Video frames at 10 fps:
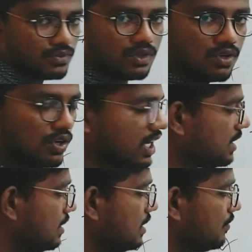
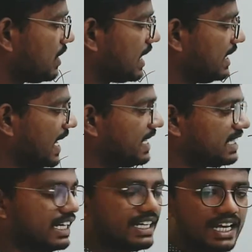Okay, we can
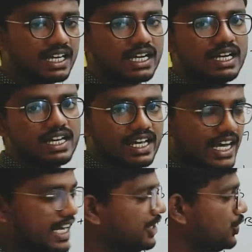directly take
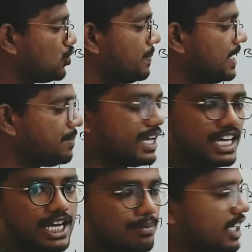A into B by
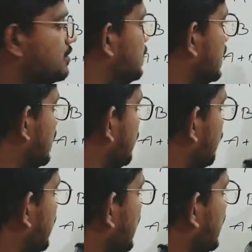A plus B.
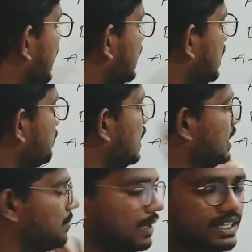We can directly
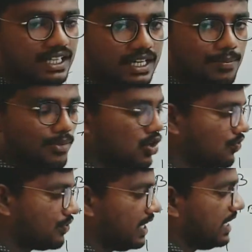multiply the number
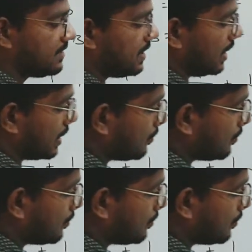of days here.